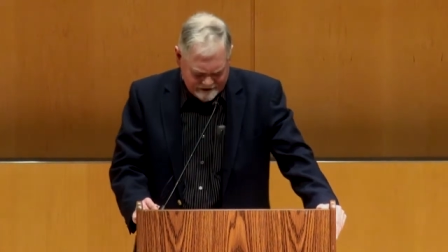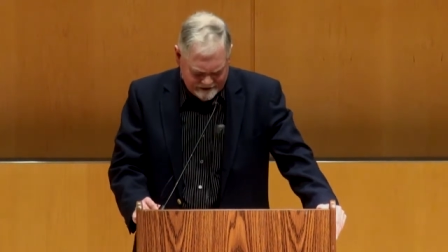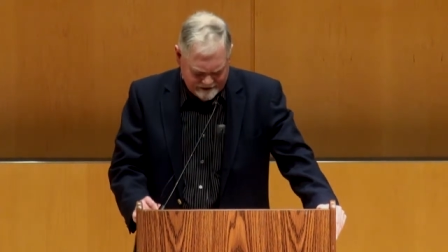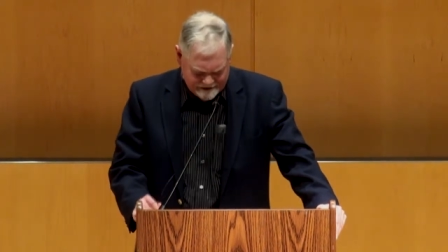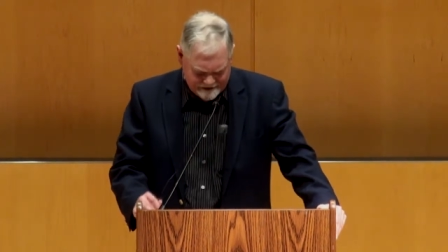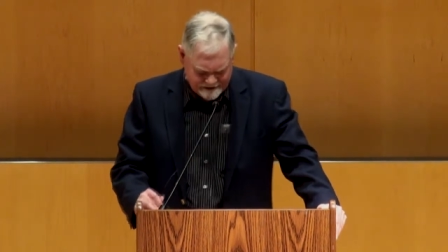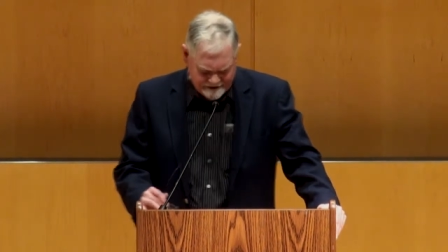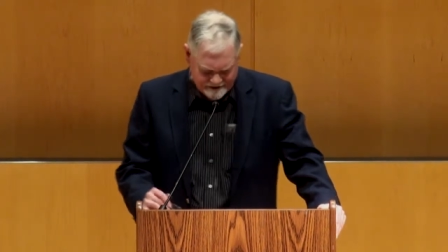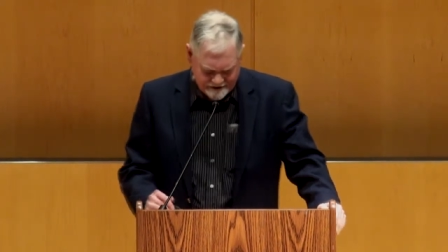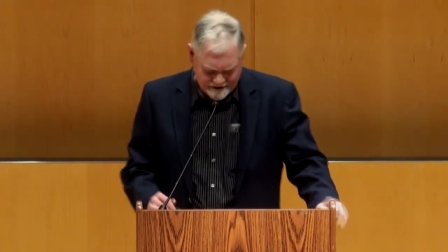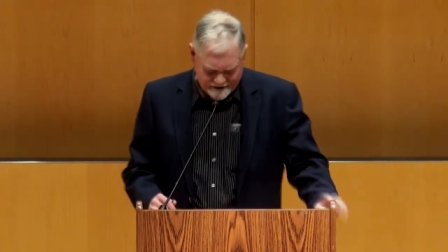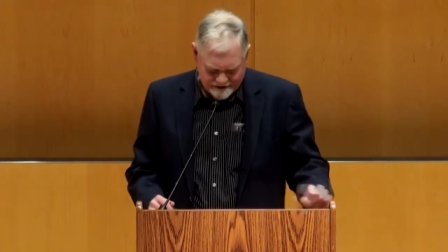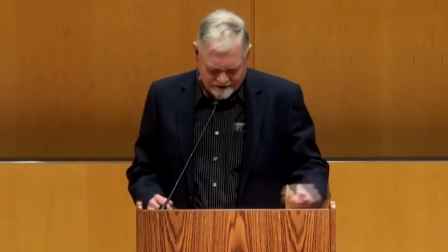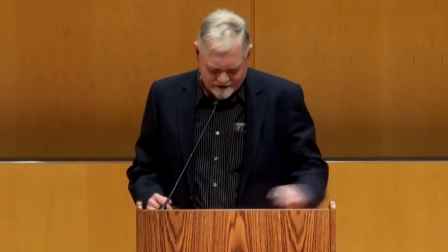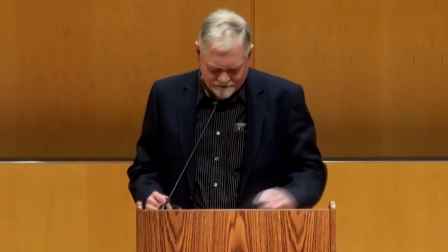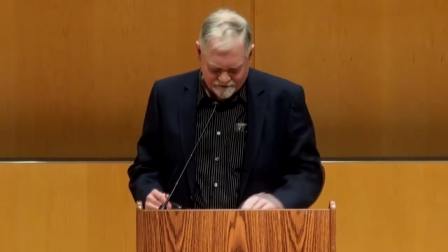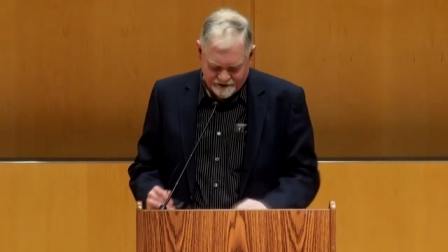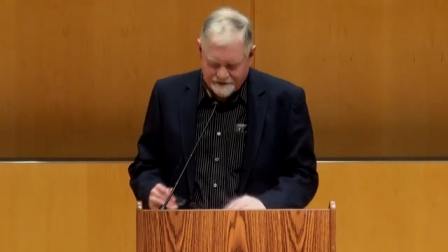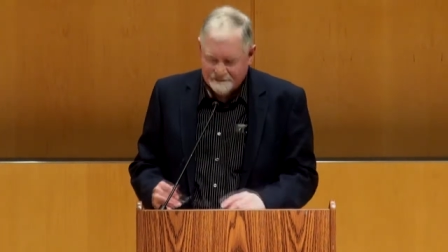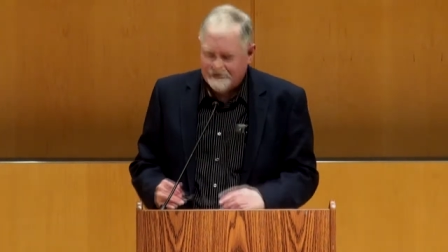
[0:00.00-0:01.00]
and
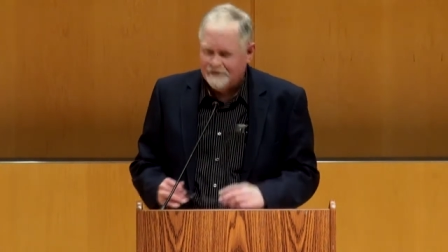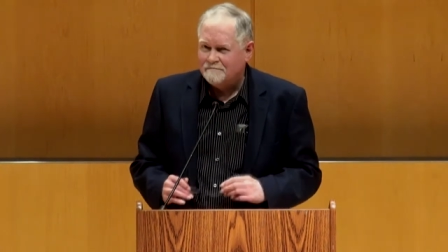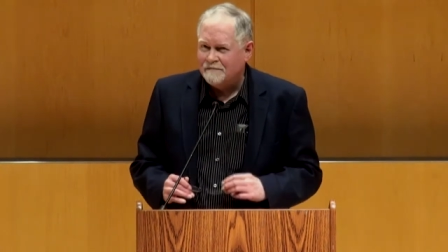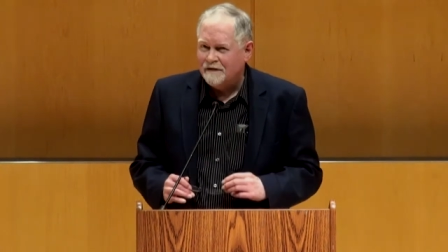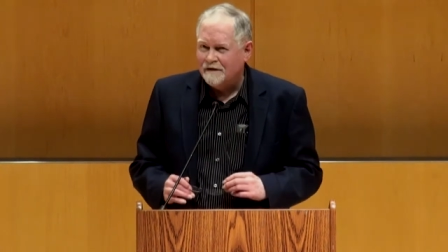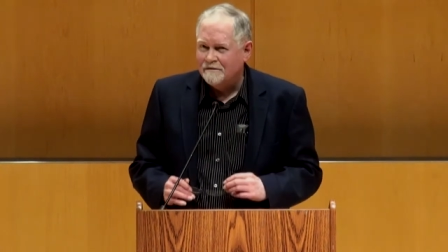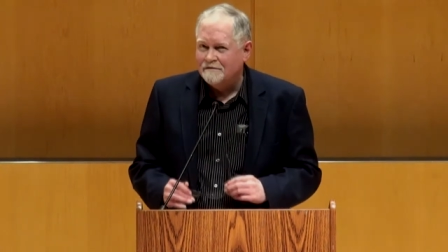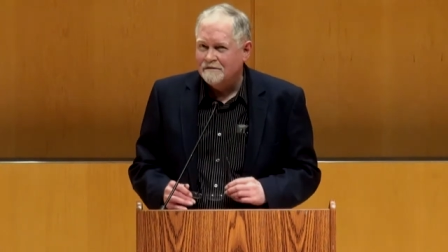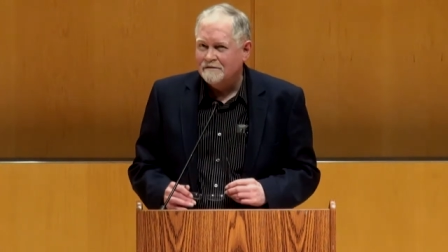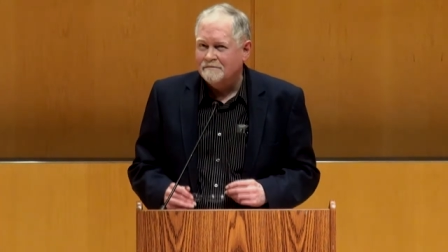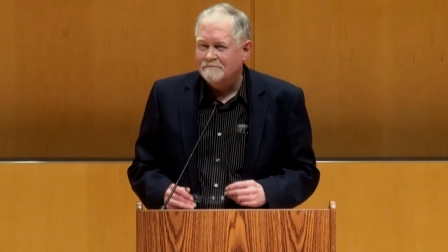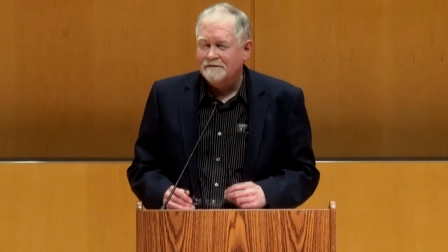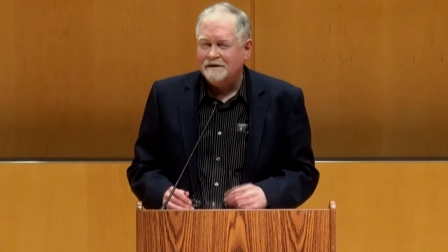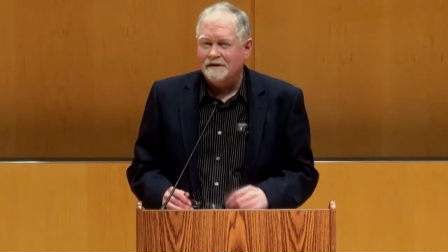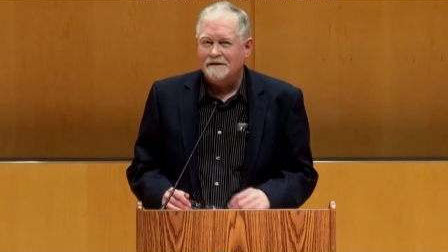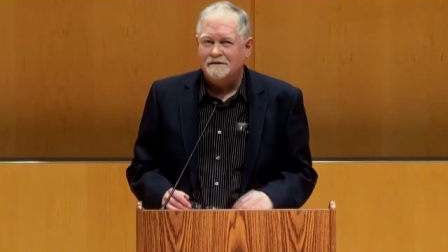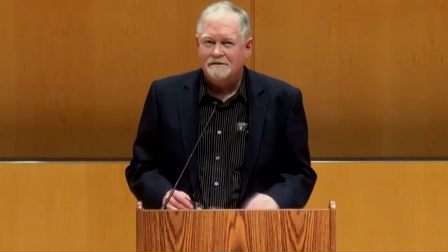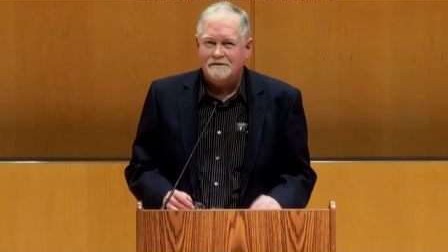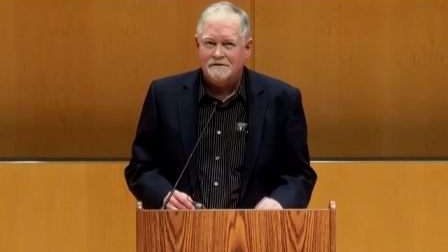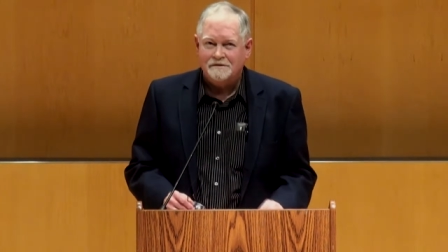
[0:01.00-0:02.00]
I'll read that poem
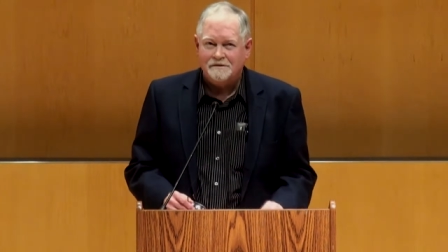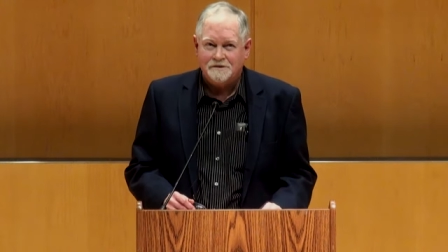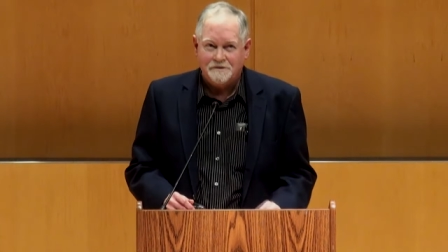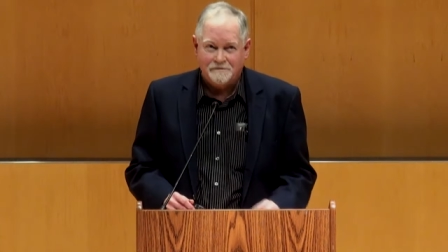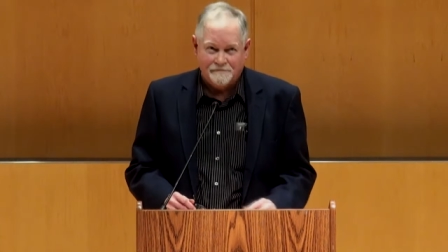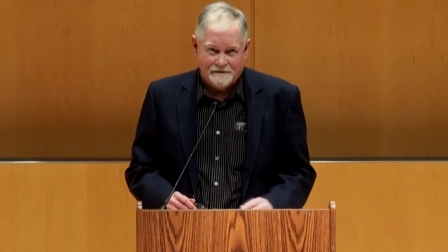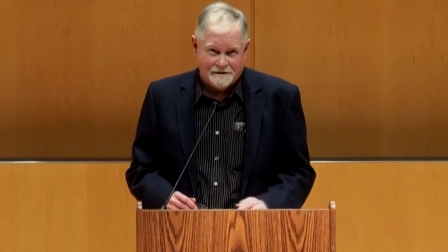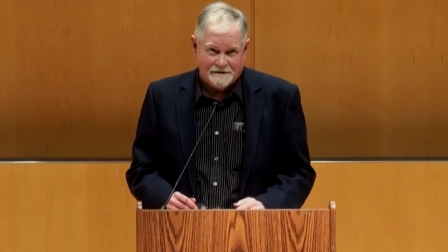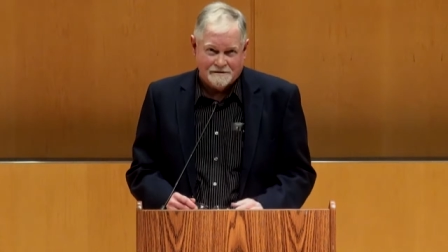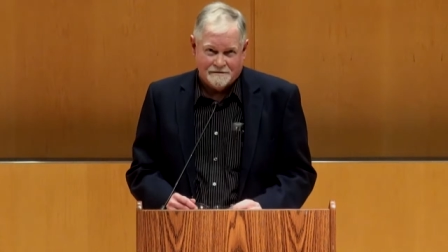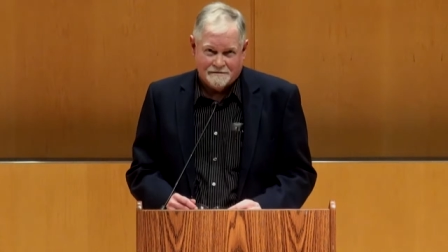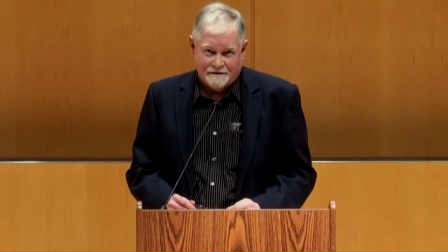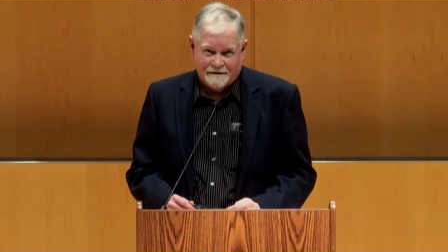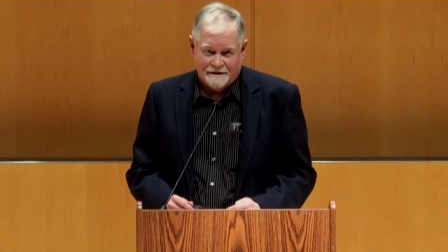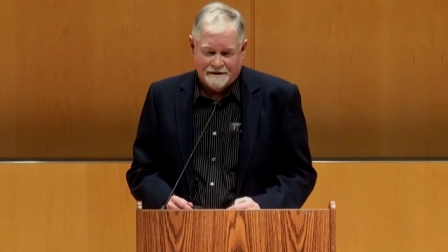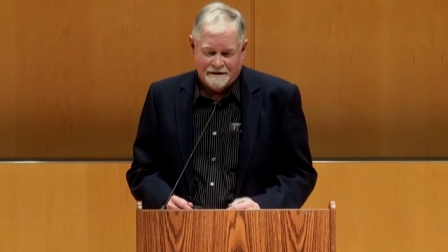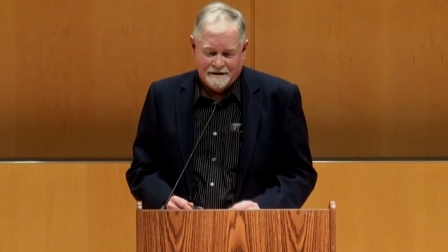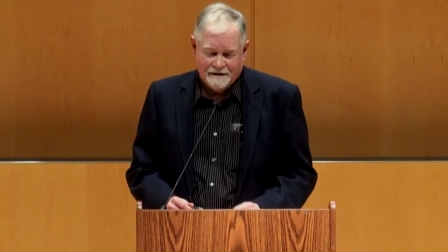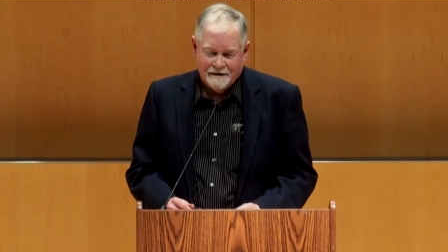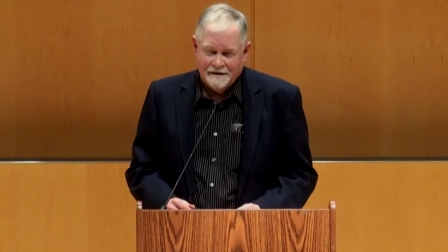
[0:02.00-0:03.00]
and then a short
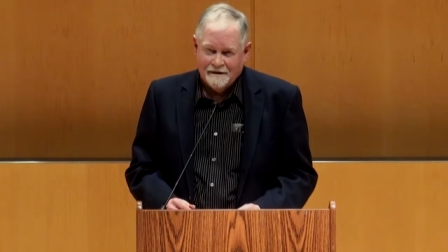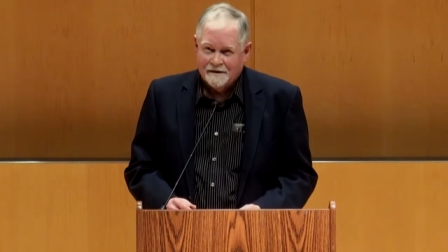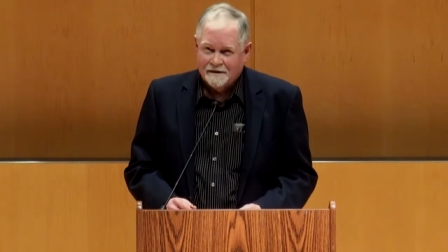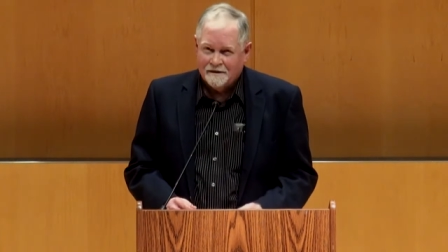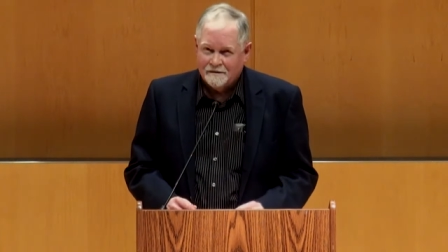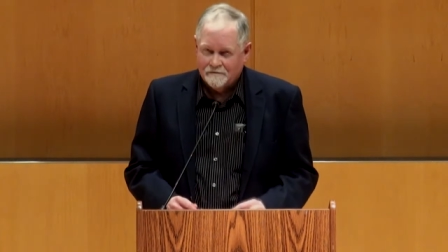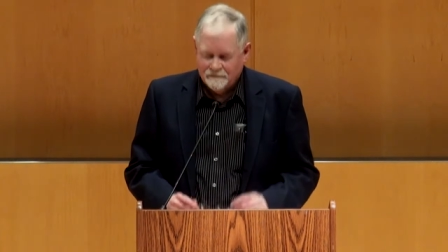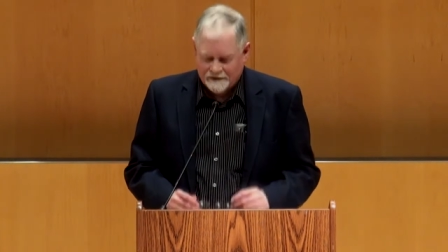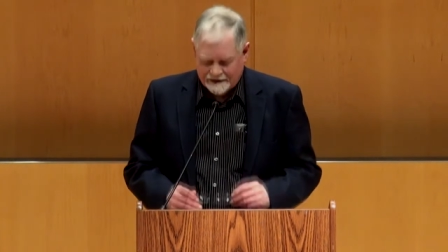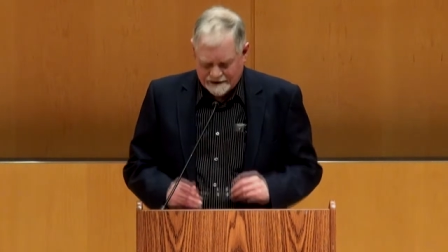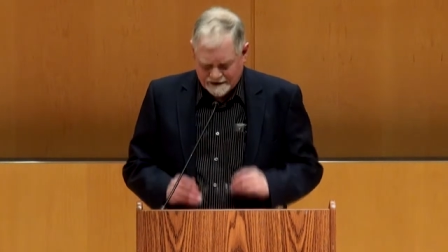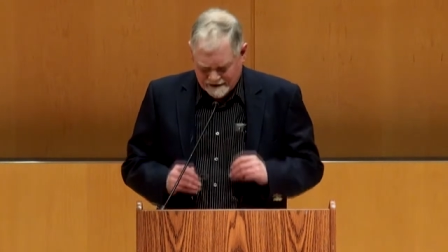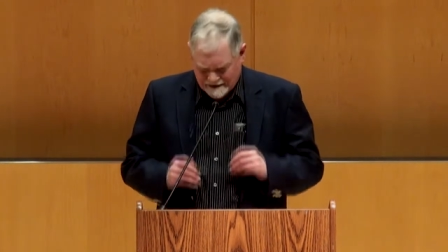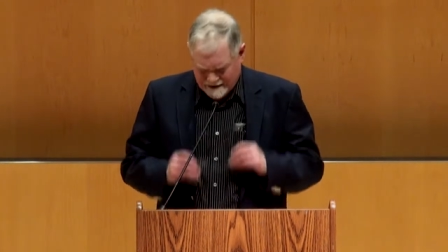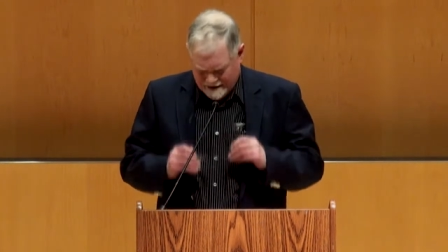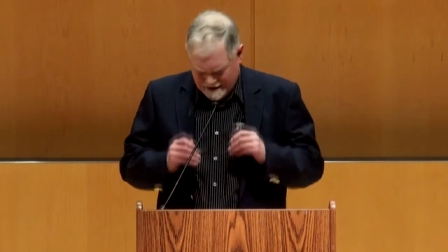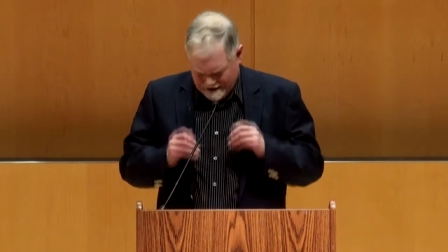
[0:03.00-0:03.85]
story written